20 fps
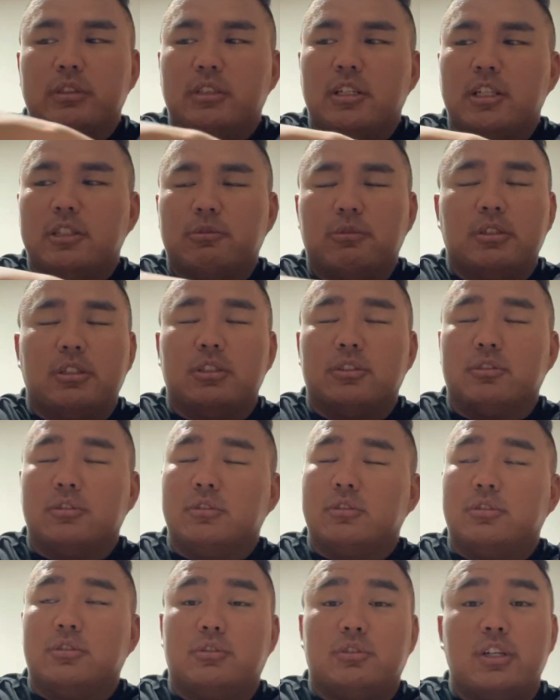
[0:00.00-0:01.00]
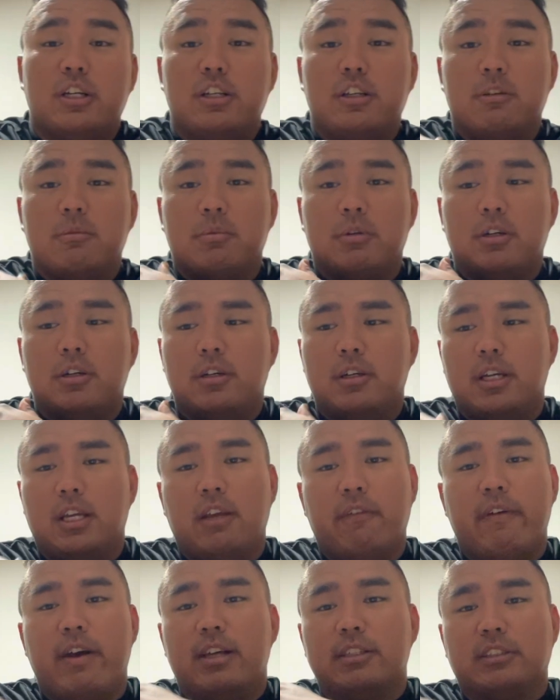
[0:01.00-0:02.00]
next week is just straight up
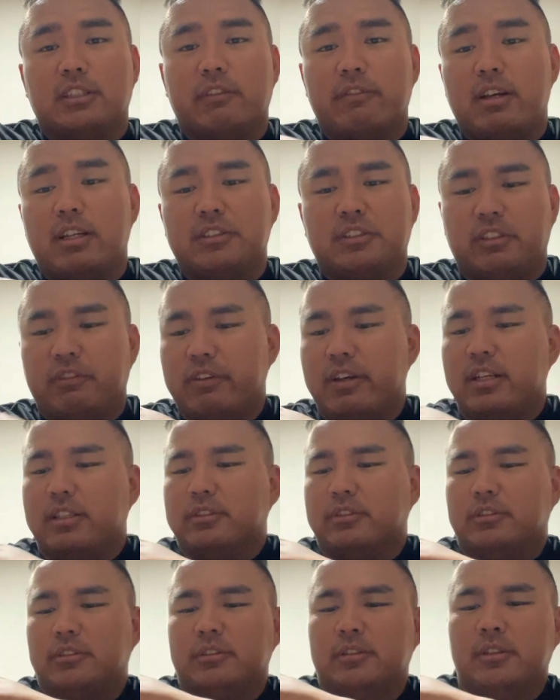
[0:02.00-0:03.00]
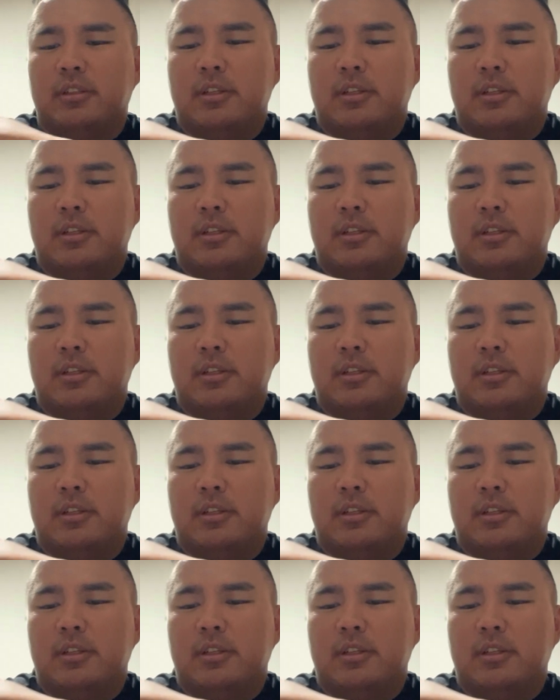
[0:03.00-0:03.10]
evals.